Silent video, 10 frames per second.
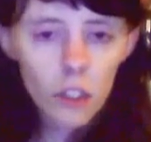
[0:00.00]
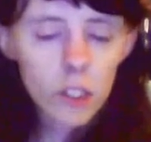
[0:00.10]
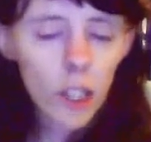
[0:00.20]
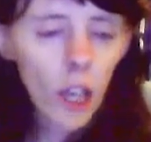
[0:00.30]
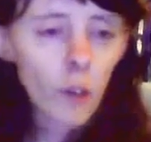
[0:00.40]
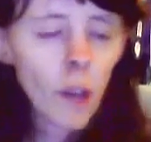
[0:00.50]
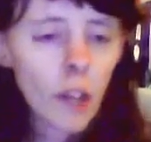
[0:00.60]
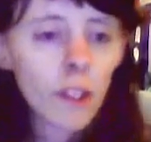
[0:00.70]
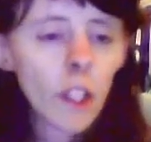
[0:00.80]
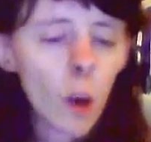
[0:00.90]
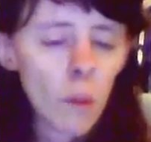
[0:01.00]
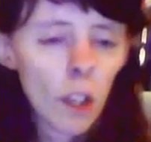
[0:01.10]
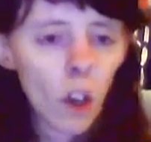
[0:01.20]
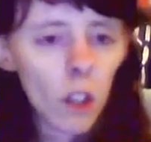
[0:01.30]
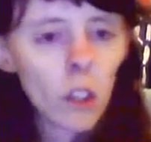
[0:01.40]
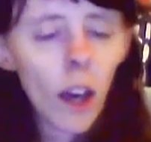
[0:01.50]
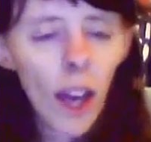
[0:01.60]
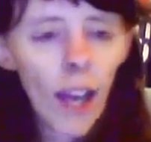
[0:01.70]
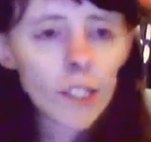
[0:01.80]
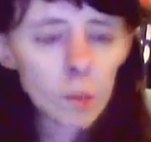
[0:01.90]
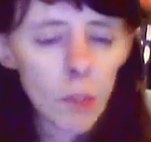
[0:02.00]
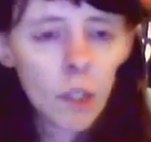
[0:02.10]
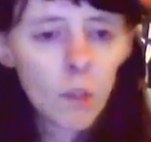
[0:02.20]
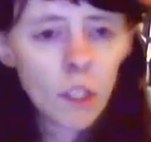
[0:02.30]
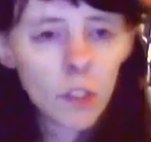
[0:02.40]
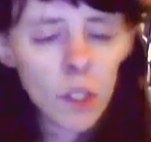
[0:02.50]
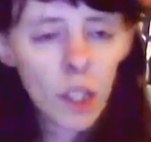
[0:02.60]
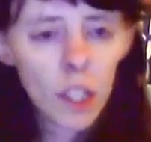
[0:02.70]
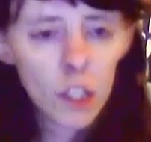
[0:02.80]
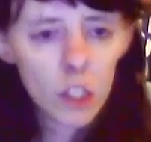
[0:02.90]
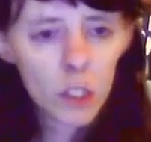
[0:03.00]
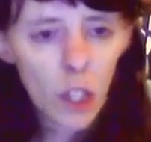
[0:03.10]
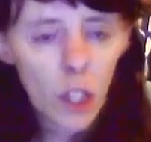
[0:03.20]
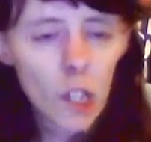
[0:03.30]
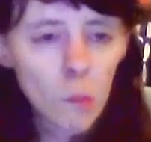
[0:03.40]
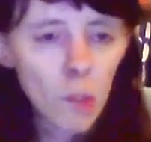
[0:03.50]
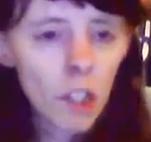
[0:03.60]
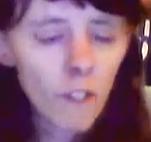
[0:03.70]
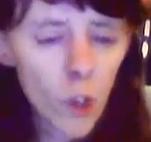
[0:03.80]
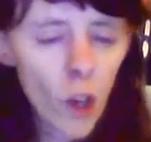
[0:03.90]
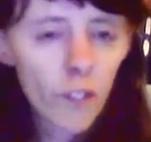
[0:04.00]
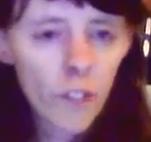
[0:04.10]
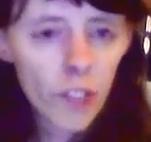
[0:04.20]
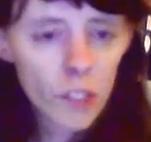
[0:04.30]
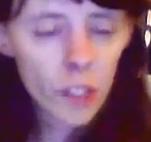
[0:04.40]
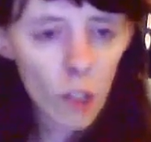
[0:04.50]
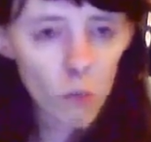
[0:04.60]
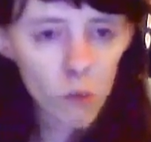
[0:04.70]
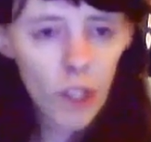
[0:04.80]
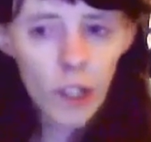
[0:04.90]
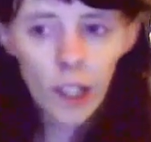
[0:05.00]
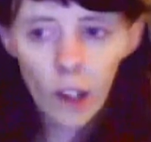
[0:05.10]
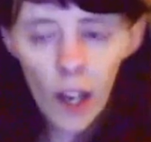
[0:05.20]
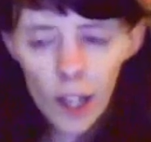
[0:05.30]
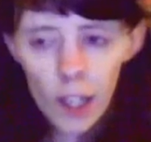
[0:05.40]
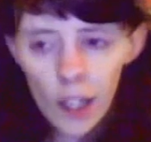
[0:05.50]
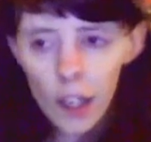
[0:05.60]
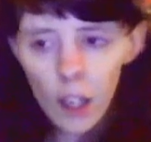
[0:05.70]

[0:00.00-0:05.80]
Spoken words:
to say I've met him at the Comic Con, I had to meet him because he was a legend. He's been in a few other things that I really like,